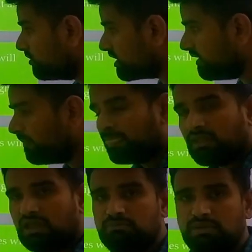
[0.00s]

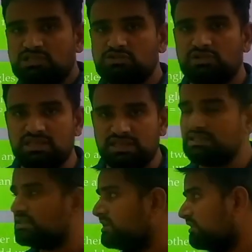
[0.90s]
Okay, and based on
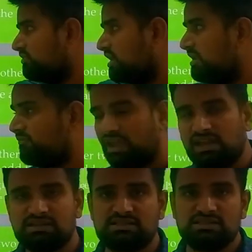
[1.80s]
these three
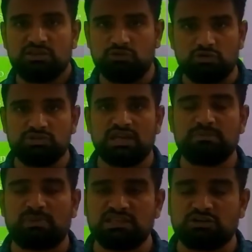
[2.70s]
facts, you know that
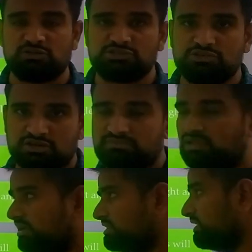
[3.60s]
the Pythagoras theorem
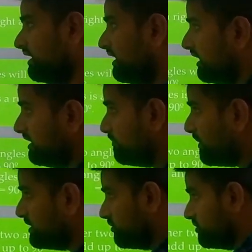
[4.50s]
there is, and in the
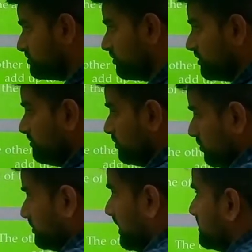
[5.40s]
Pythagoras theorem you
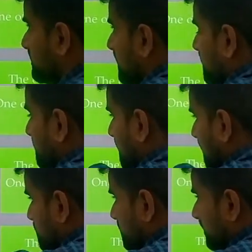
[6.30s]
know that the
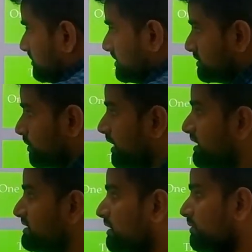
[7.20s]
hypotenuse square
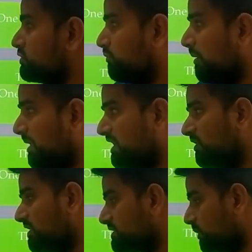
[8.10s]
is equals to
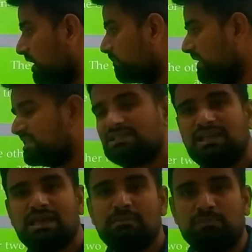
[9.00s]
perpendicular square plus
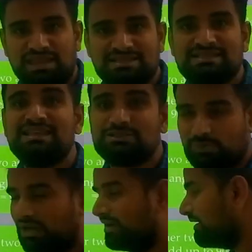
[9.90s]
base
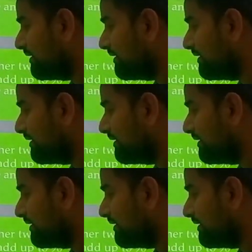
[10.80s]
square.